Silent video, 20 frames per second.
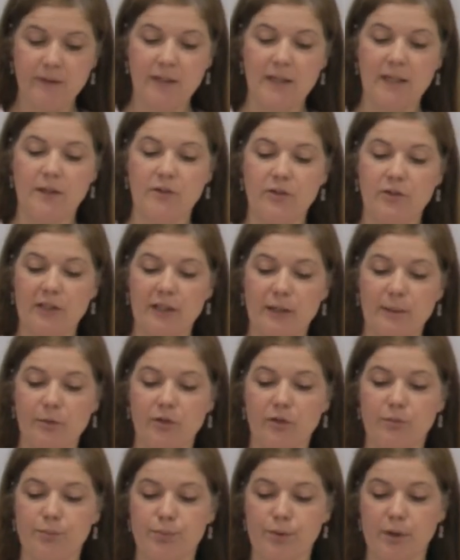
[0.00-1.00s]
in terms
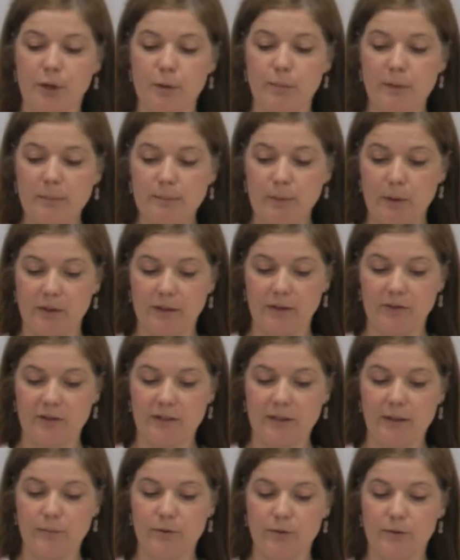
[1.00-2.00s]
of probing pocket
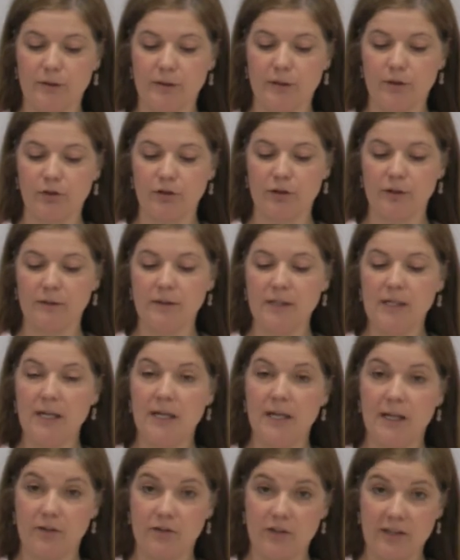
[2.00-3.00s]
depth reduction,
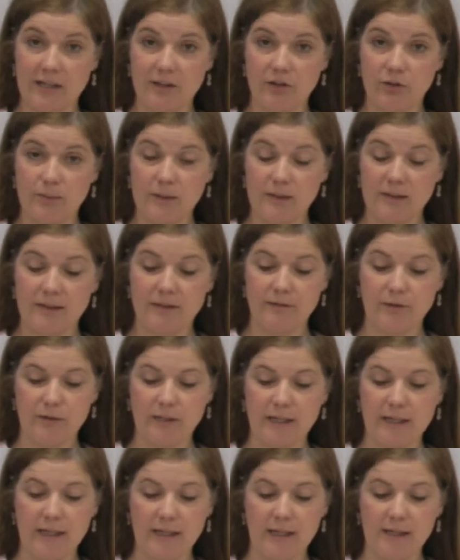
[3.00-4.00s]
attachment level
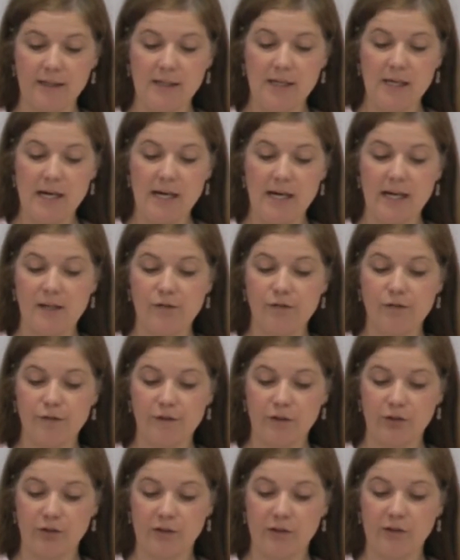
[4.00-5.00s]
gain, and
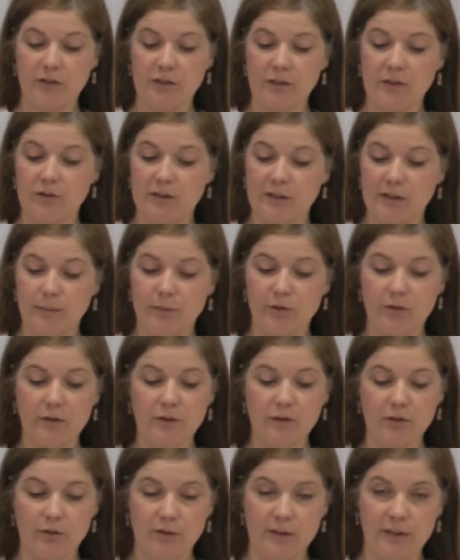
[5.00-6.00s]
efficient in terms of the
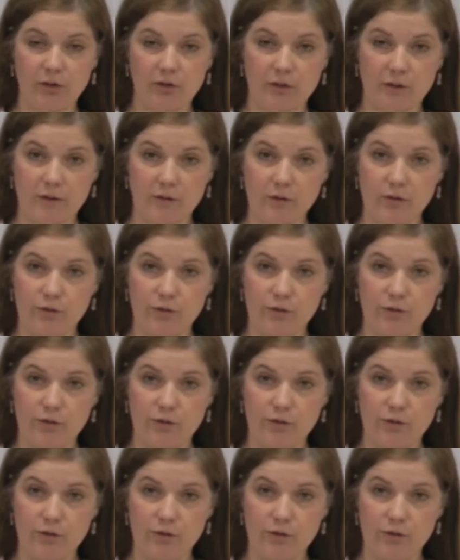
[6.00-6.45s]
duration of the